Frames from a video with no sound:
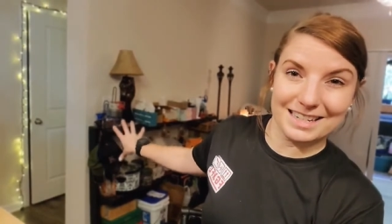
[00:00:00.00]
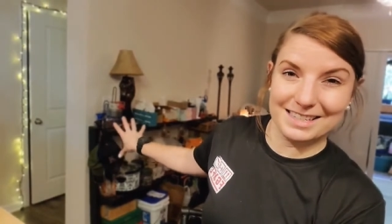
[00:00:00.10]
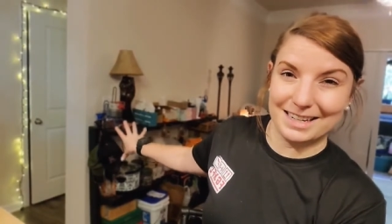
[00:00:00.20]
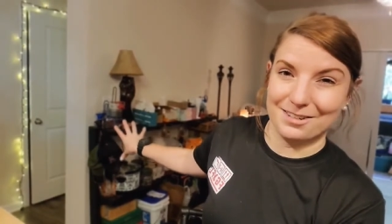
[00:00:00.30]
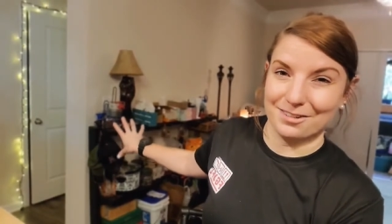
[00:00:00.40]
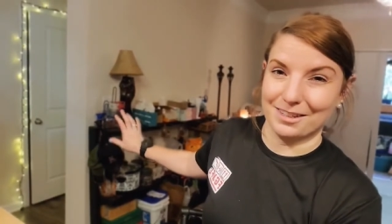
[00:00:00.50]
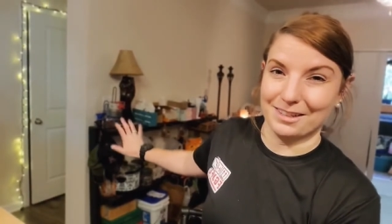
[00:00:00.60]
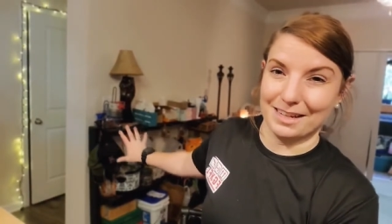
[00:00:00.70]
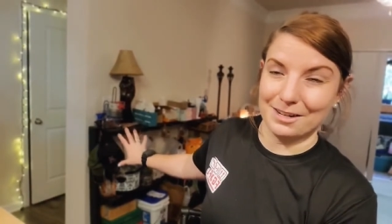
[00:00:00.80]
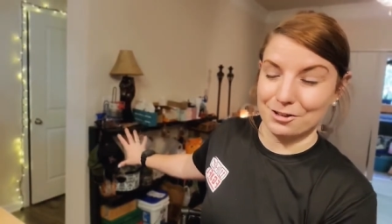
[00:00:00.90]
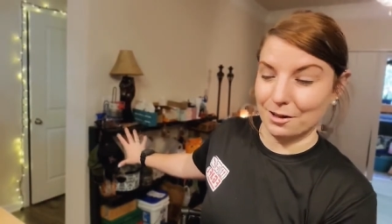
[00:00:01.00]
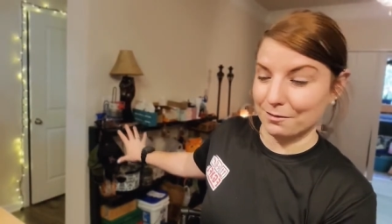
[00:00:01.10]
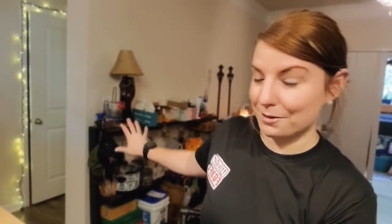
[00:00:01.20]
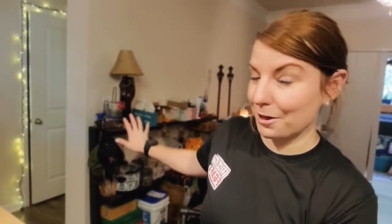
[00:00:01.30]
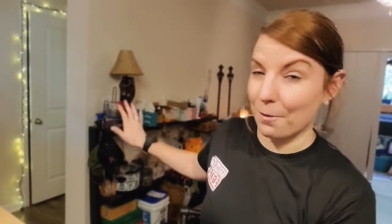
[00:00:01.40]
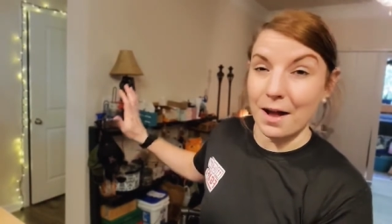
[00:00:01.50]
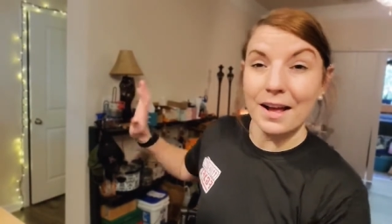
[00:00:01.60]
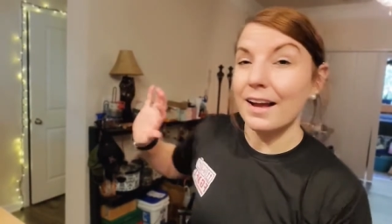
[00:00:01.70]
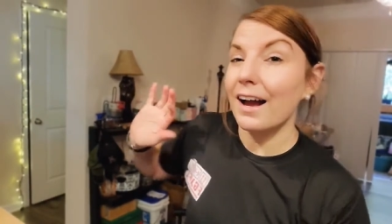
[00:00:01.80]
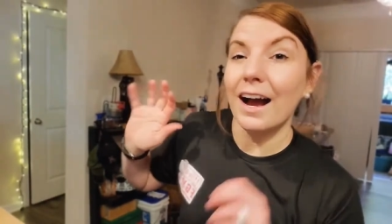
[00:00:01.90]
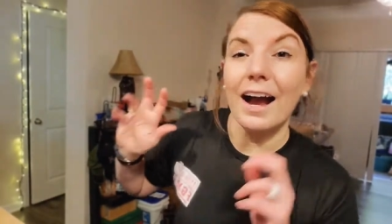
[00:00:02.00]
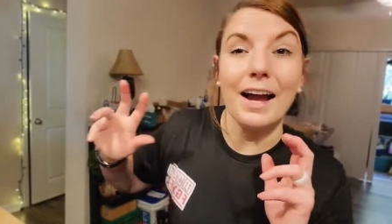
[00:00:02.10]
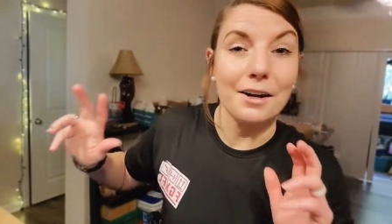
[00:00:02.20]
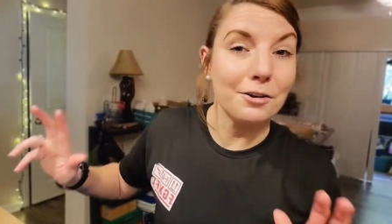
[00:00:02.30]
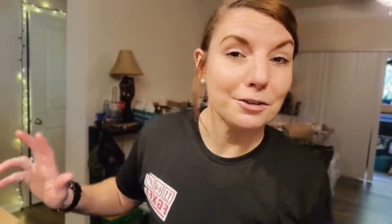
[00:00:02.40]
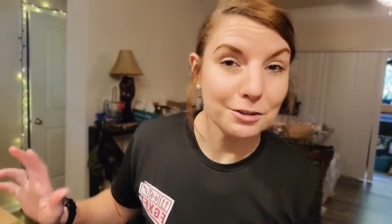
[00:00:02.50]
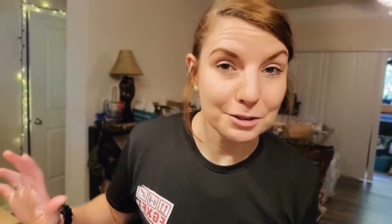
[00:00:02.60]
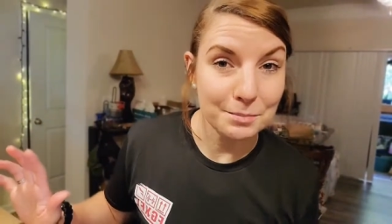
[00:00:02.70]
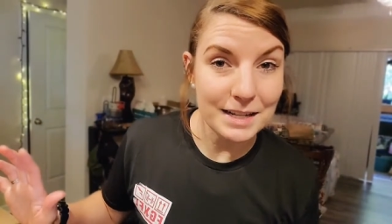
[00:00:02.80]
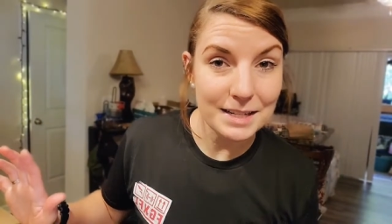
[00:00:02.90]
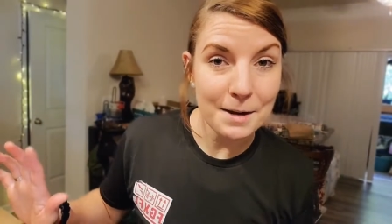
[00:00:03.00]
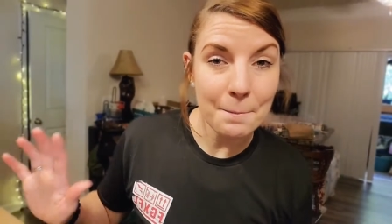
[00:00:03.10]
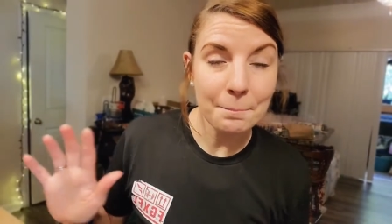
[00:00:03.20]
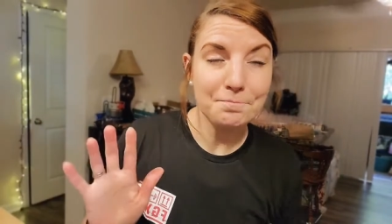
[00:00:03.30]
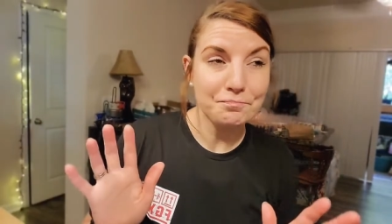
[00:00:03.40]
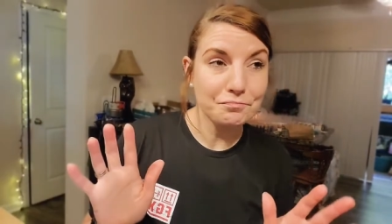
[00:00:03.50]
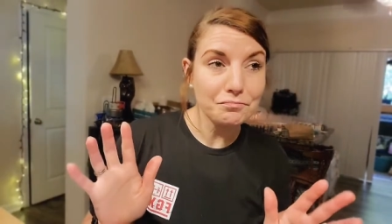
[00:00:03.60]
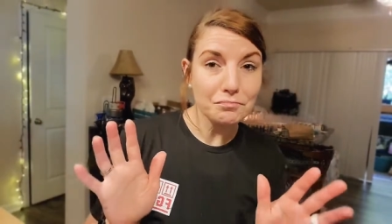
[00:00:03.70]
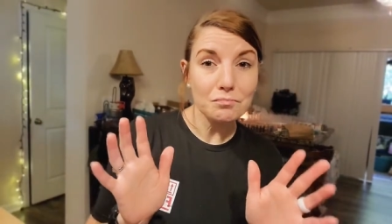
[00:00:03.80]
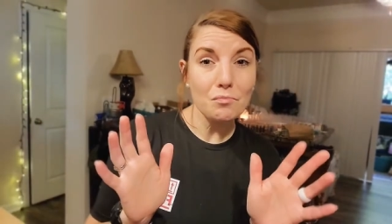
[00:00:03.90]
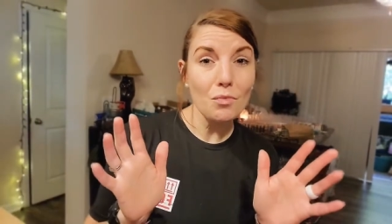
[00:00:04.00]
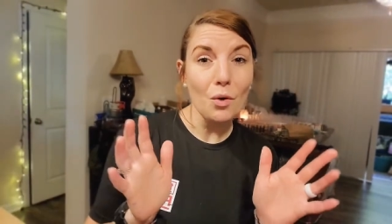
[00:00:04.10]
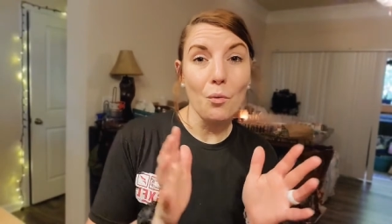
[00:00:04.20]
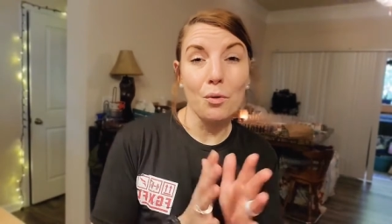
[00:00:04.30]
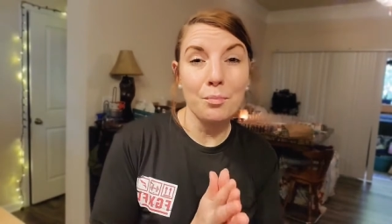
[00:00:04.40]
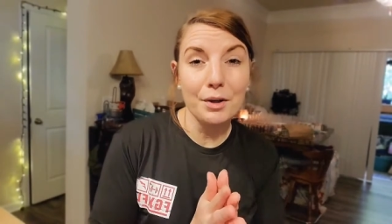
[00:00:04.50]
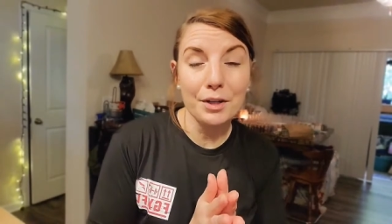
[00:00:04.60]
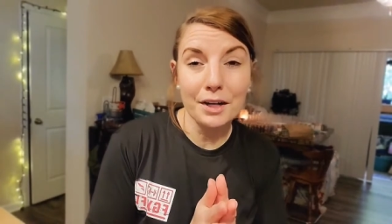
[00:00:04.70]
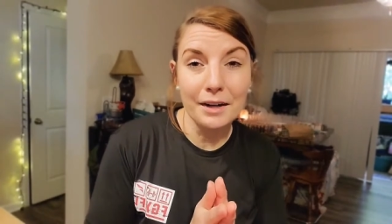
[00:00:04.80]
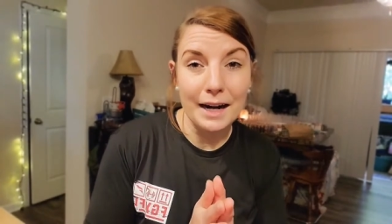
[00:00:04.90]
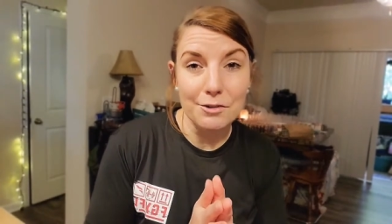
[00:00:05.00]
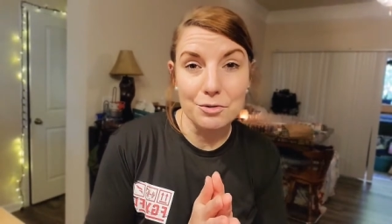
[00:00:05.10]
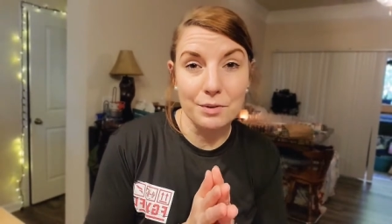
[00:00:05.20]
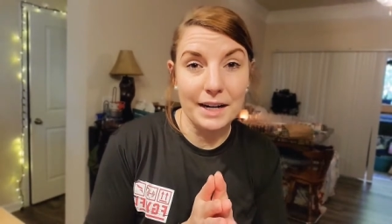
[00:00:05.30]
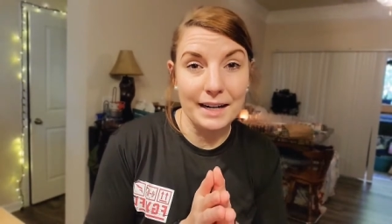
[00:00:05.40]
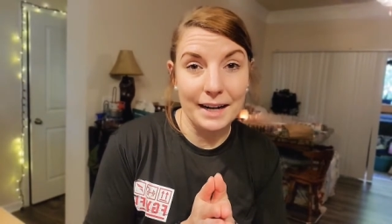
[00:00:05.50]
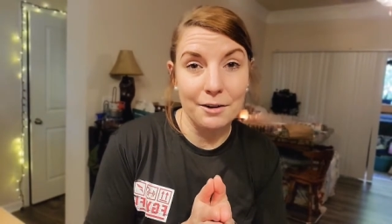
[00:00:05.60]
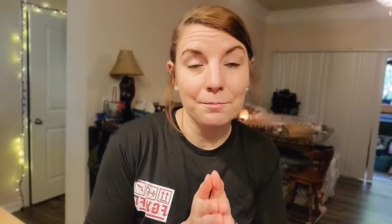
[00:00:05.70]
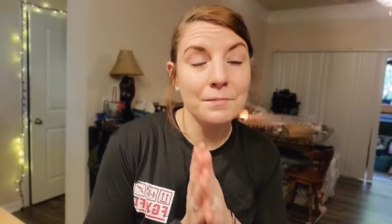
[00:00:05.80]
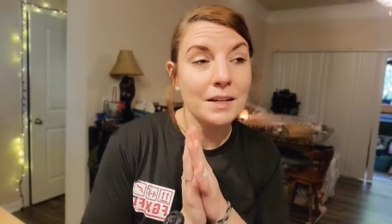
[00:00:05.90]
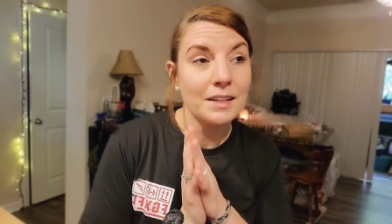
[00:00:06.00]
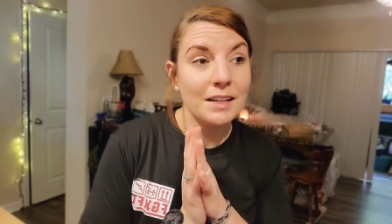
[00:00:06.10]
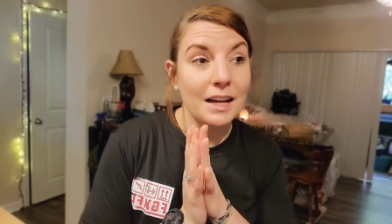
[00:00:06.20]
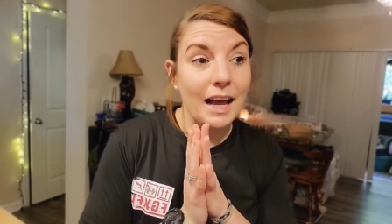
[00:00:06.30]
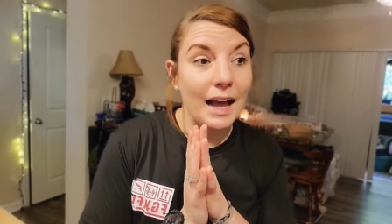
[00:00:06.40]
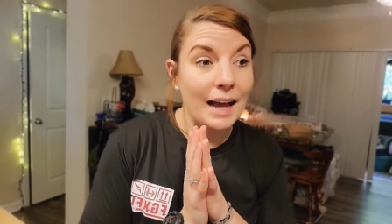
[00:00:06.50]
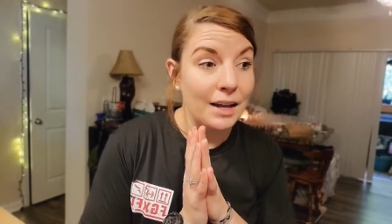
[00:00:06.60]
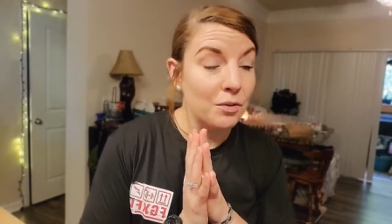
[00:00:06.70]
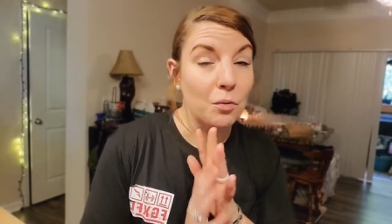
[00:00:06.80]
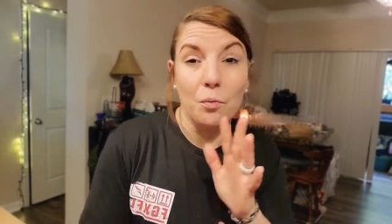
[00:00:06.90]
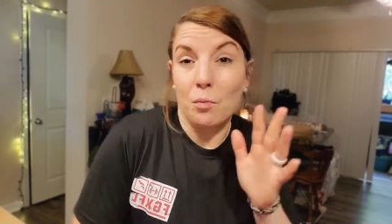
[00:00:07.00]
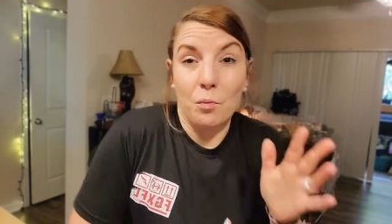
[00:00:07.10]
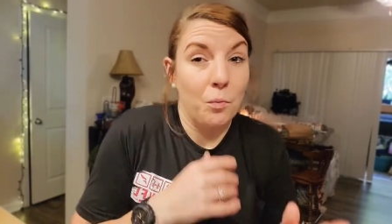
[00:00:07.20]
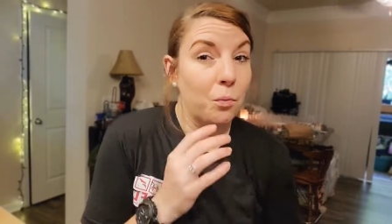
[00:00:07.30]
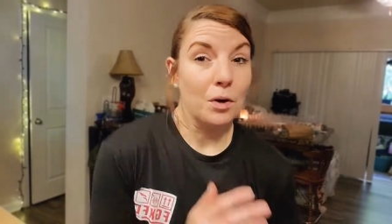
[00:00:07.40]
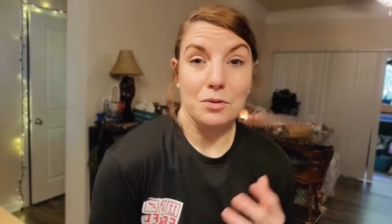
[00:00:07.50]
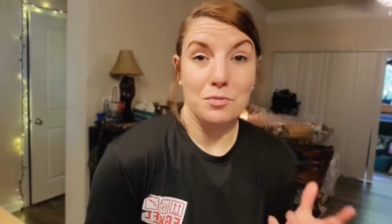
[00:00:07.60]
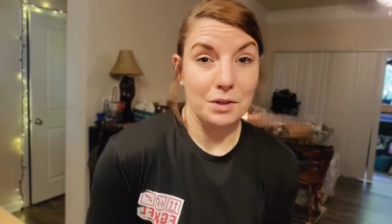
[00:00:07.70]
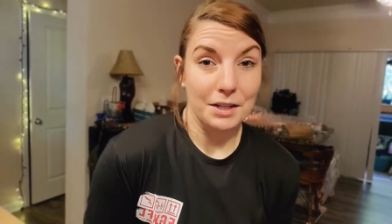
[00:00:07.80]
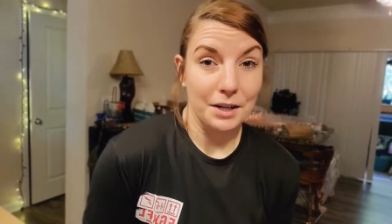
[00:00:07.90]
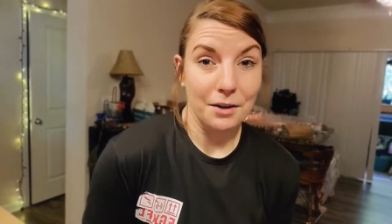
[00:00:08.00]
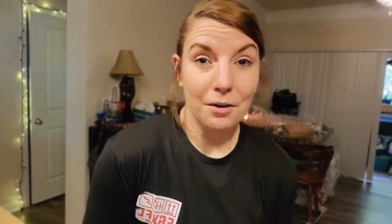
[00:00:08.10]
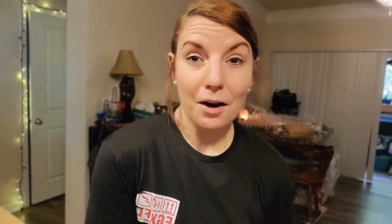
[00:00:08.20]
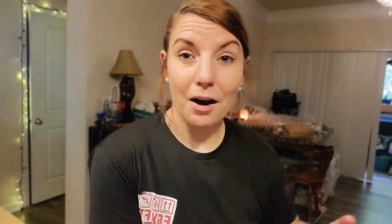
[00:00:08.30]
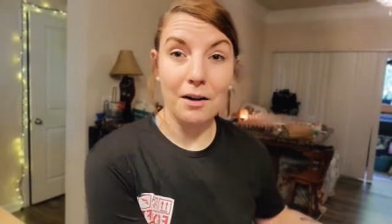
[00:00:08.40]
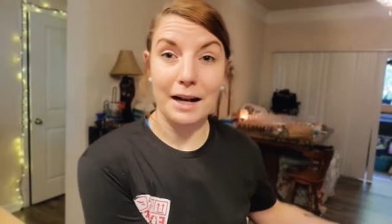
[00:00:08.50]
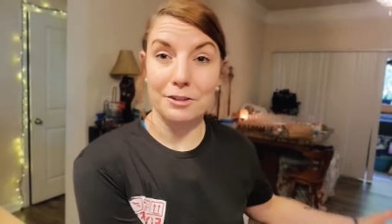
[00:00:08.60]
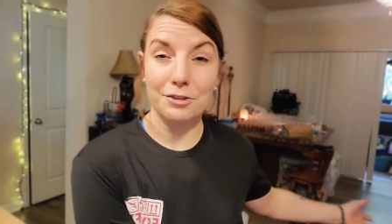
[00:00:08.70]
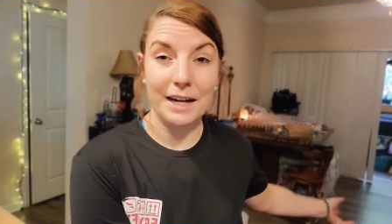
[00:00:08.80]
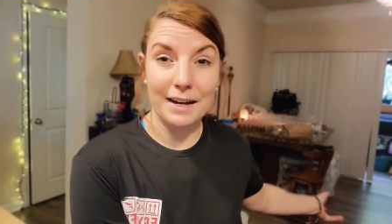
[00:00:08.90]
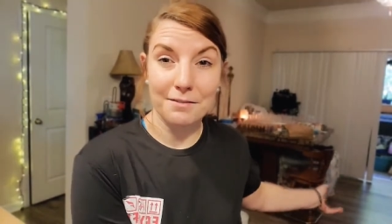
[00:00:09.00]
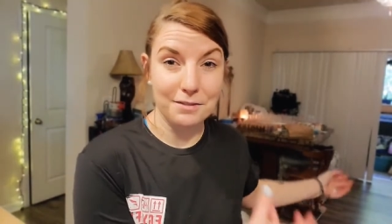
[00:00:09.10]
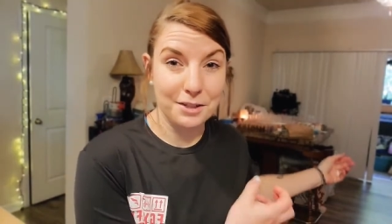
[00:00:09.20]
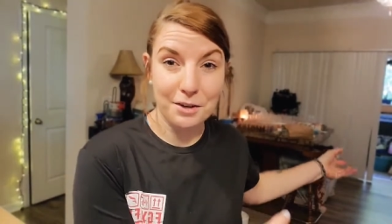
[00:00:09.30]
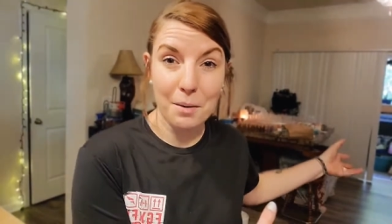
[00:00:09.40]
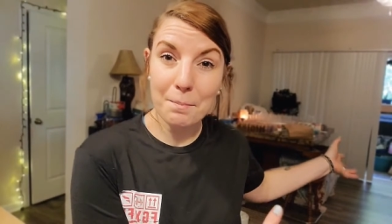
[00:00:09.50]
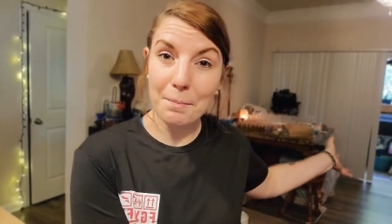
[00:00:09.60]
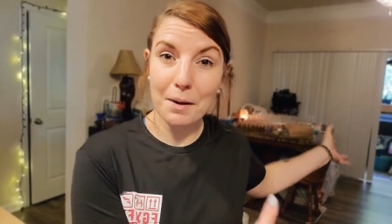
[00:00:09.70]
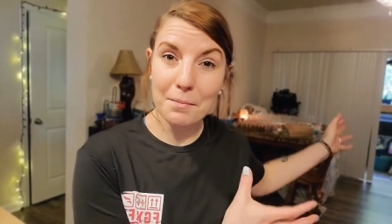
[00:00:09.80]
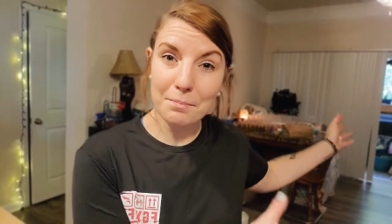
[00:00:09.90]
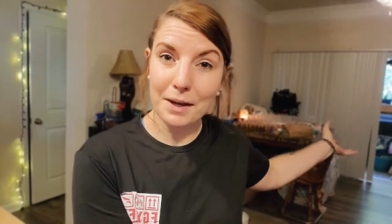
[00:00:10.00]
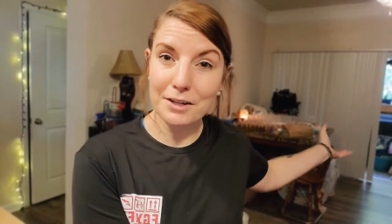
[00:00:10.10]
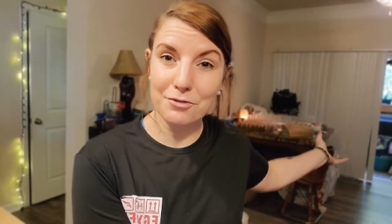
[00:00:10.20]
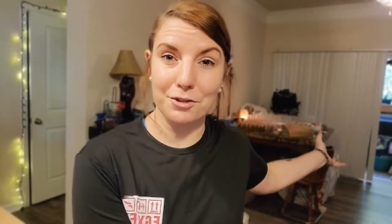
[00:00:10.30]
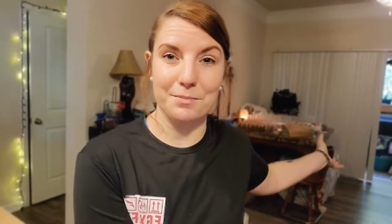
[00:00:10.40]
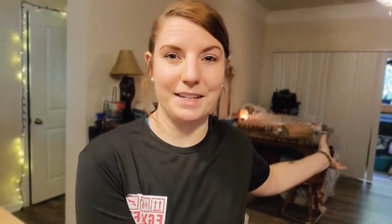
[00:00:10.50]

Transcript: essentially on that shelf. So I know it looks messy. We're building our house right now. And once we do, I'll actually have, you know, a bedroom